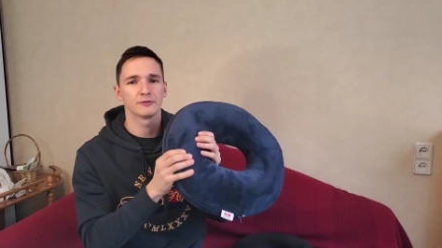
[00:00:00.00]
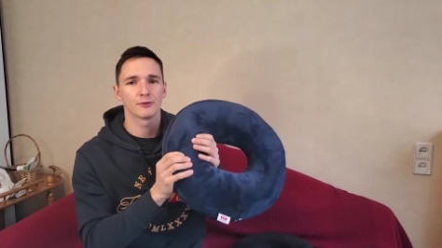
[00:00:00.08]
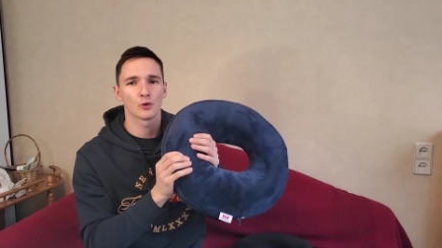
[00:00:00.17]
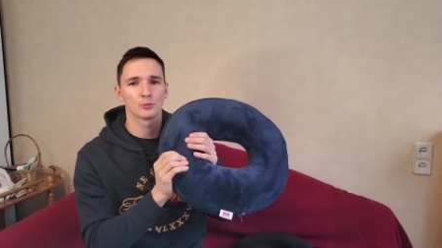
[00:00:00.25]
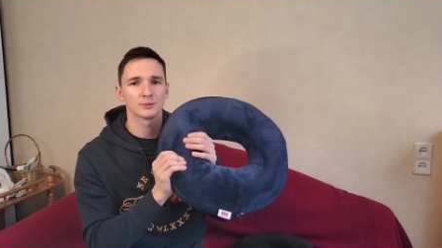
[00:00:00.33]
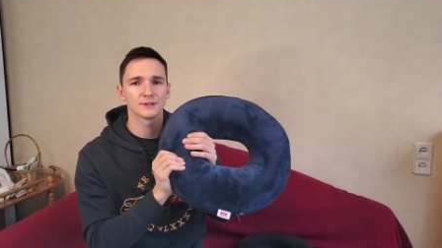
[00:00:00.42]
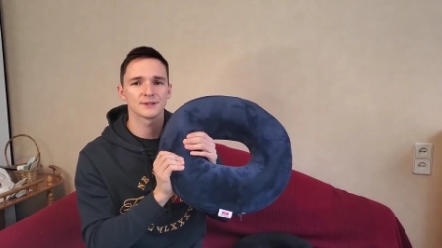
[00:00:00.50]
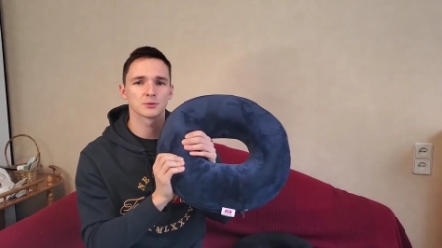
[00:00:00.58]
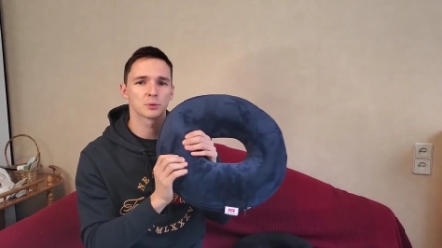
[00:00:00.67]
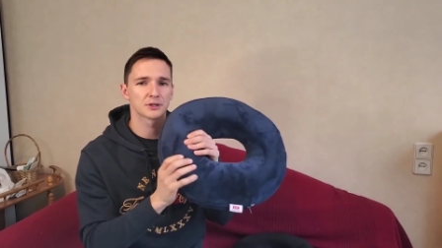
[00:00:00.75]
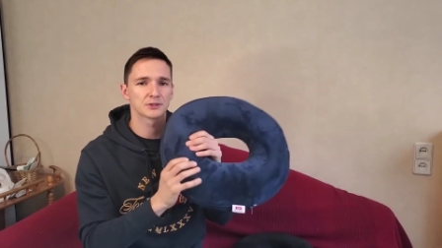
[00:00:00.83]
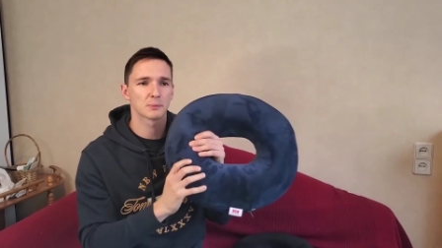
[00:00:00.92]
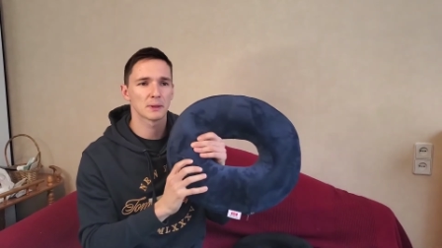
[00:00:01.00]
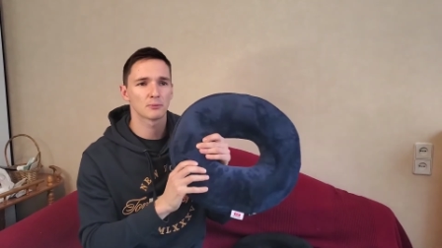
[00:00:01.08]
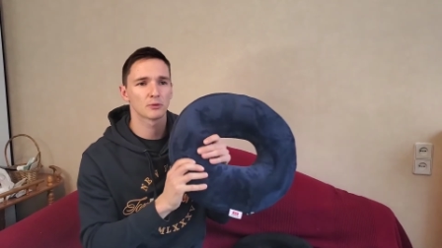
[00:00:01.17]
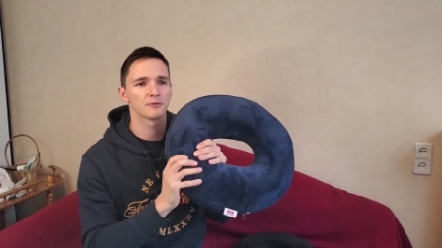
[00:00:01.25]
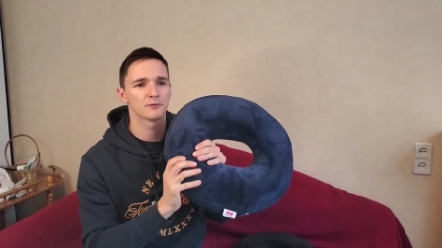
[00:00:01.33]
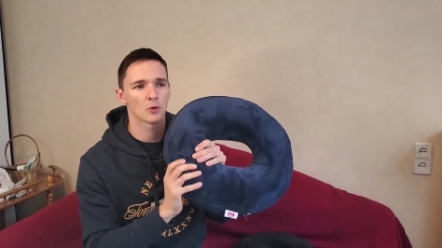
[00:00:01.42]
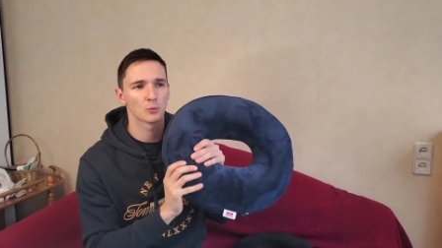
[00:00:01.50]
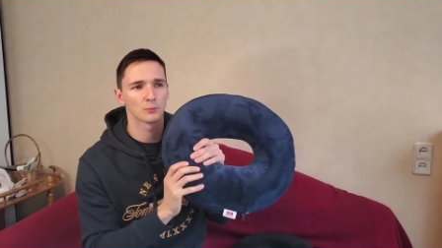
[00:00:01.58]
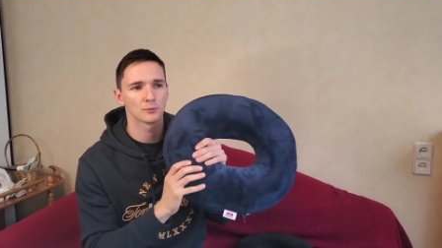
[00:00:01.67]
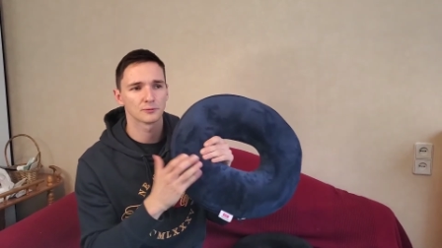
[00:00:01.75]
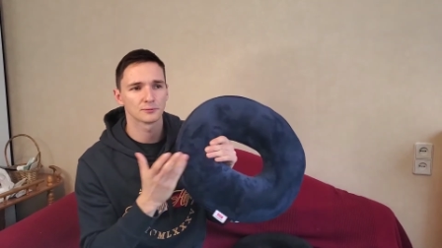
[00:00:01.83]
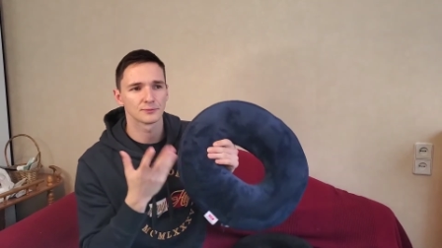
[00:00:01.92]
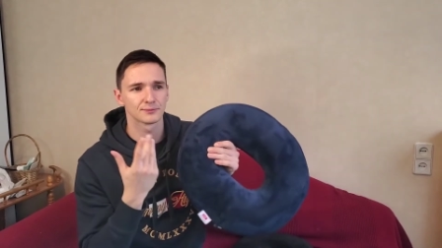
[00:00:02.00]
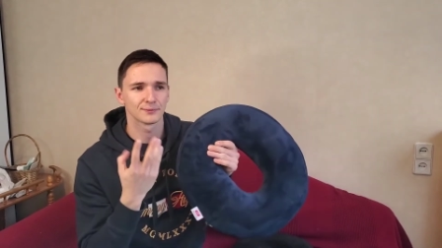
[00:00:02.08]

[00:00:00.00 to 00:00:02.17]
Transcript: foamness, whereas memory foam,